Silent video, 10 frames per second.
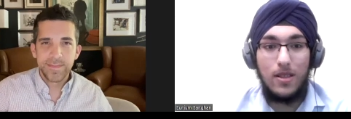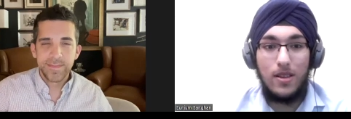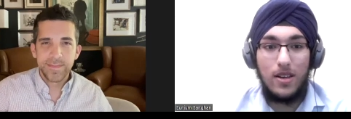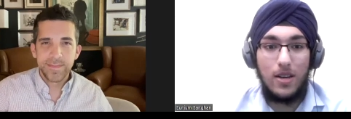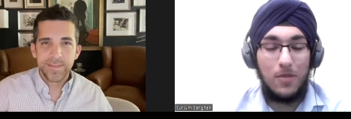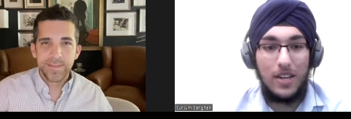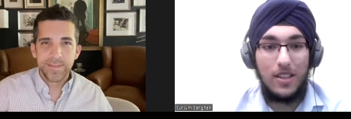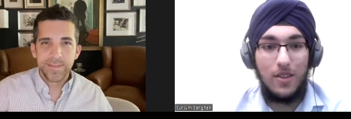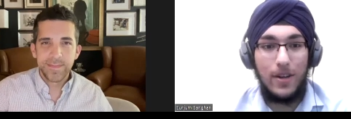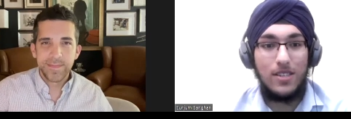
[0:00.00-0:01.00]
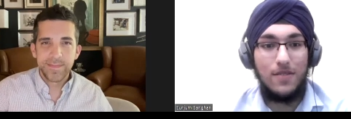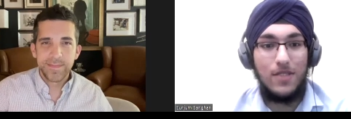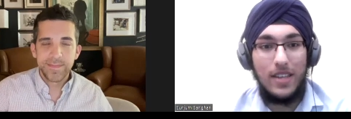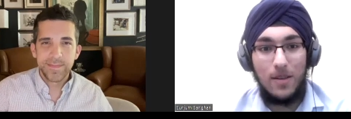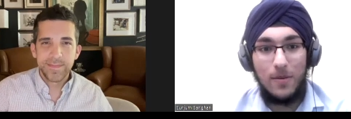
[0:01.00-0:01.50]
Speaker 1: with completing the
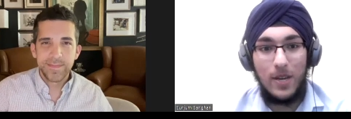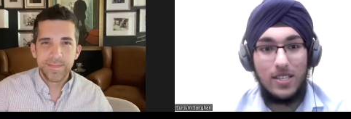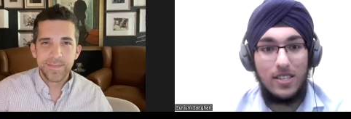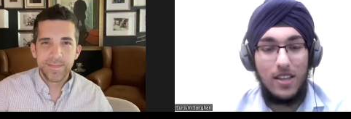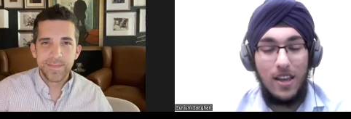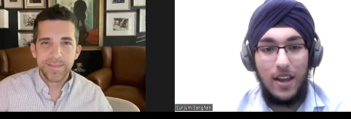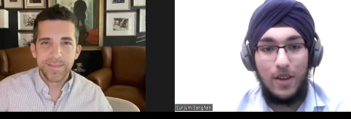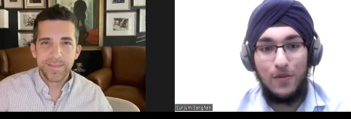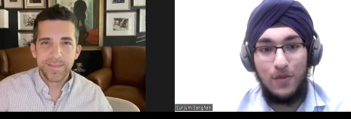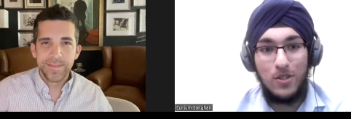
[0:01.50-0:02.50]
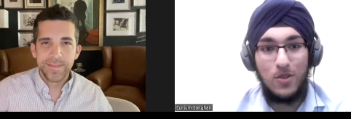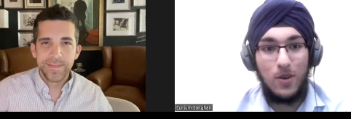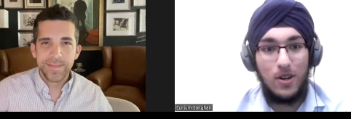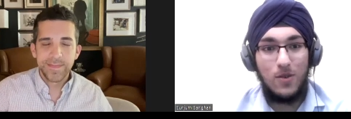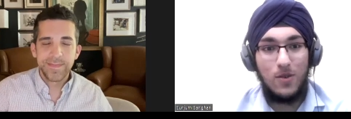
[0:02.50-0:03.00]
rest of the database and your
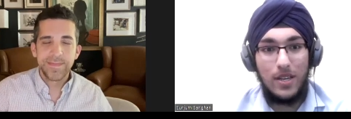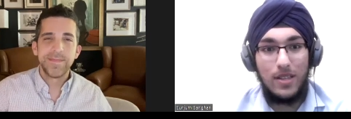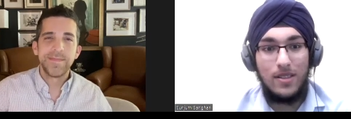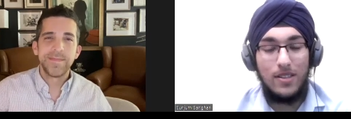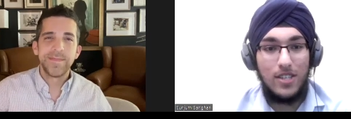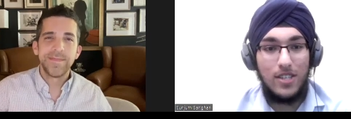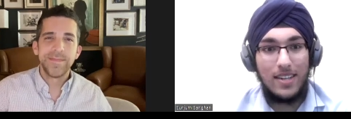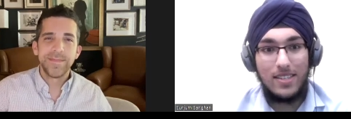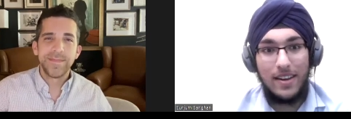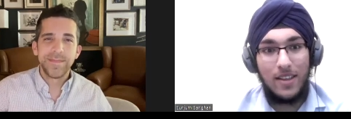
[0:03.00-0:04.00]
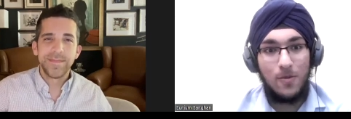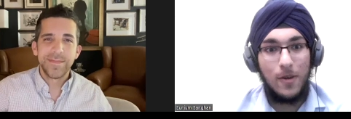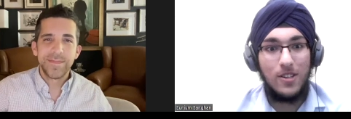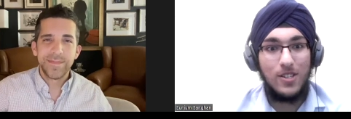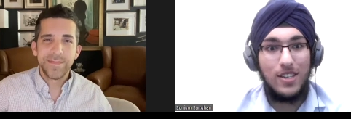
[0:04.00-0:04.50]
future work with genetics and
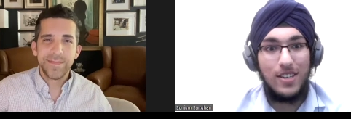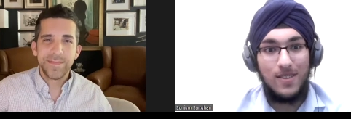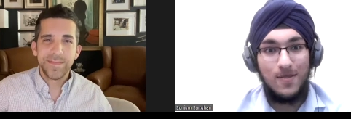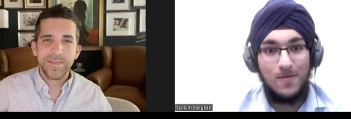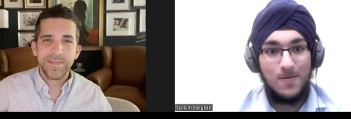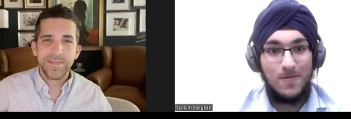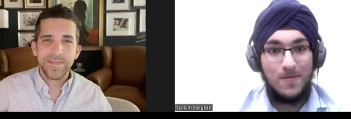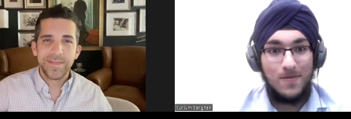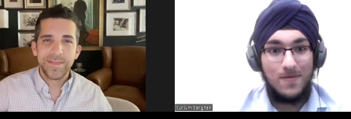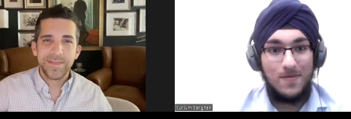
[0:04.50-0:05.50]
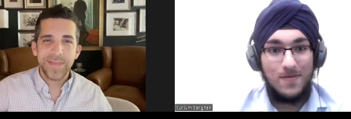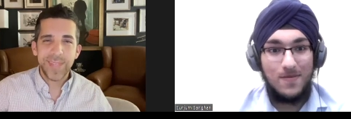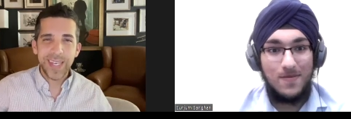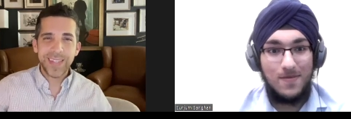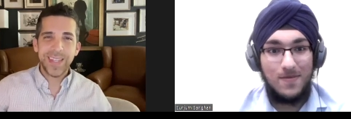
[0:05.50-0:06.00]
anthropology.
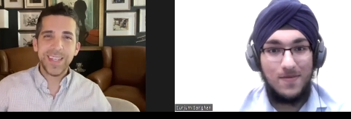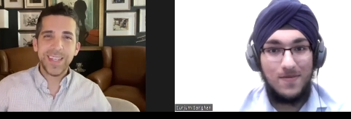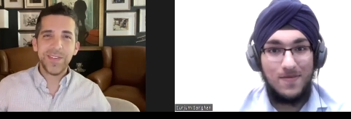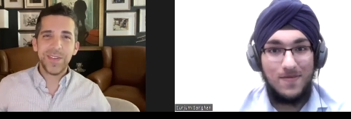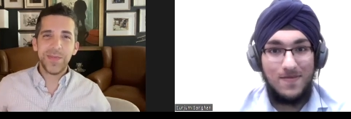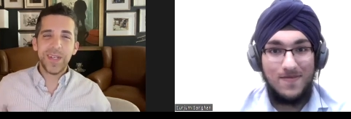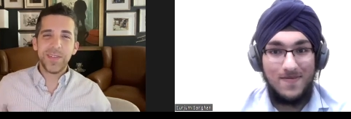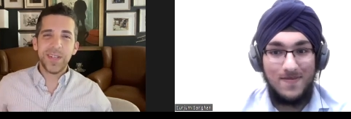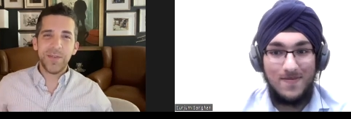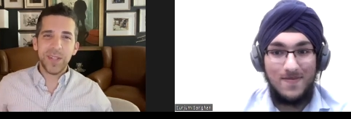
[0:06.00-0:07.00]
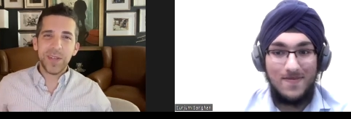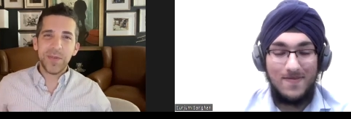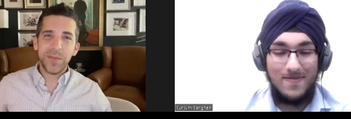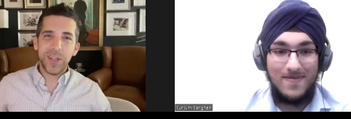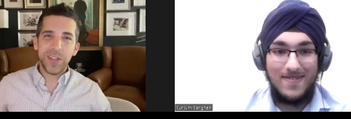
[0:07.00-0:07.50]
Speaker 2: Yeah, thank you so much. I really
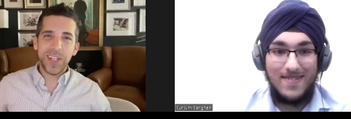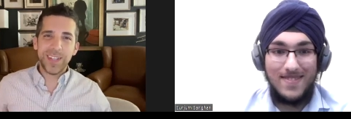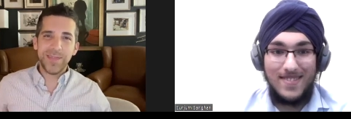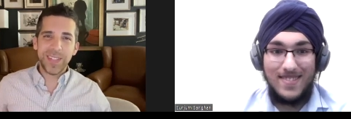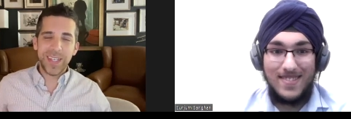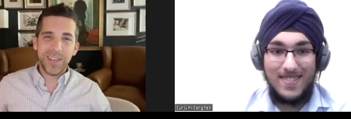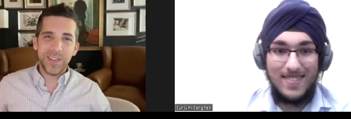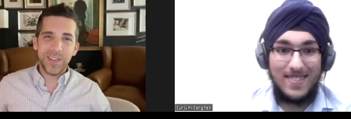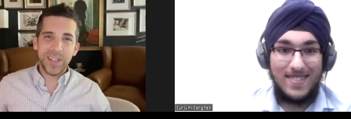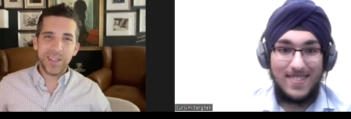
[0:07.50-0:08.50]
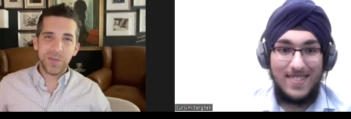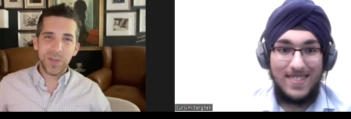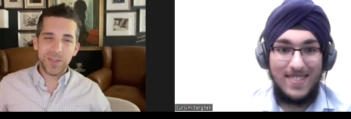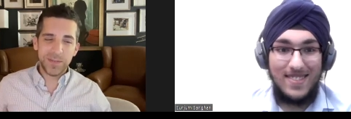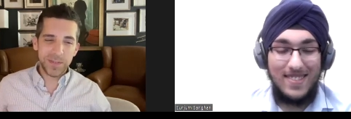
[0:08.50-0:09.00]
appreciate the invitation, and it was
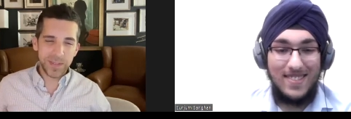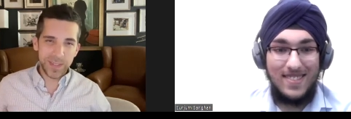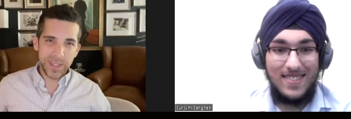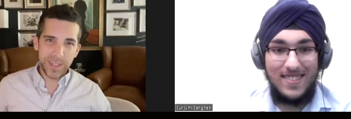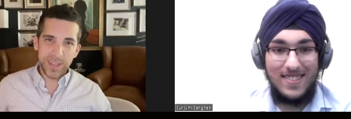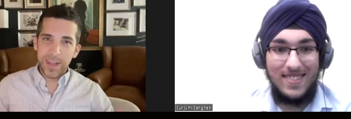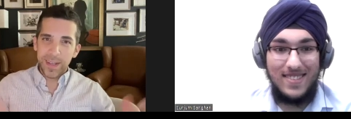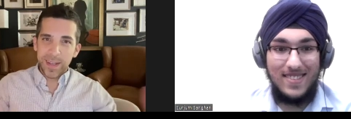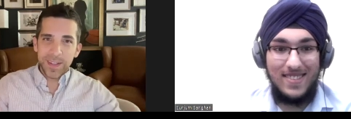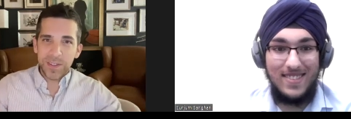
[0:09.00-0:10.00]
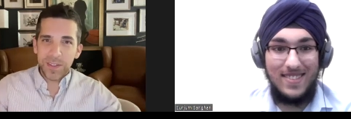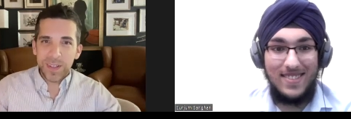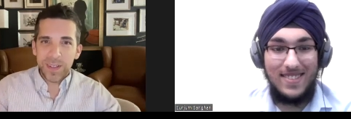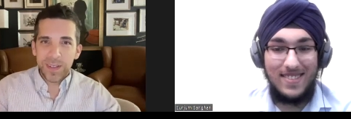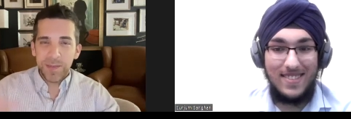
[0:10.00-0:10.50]
wonderful to
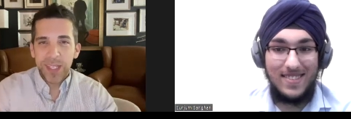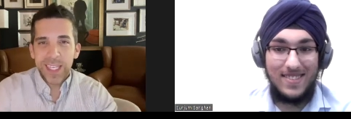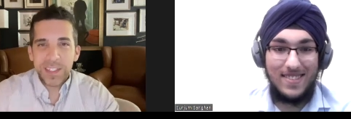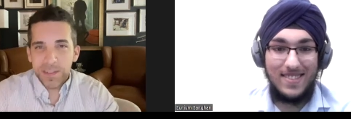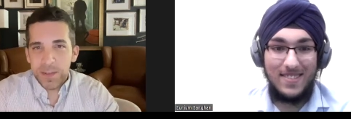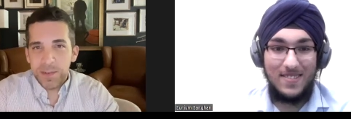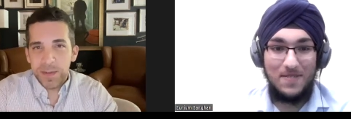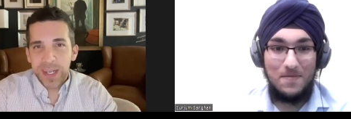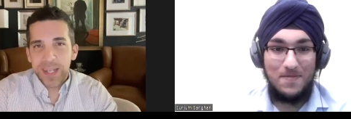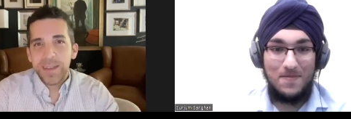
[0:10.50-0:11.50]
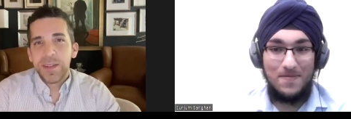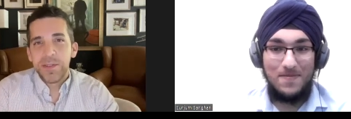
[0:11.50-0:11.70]
to be interviewed by you.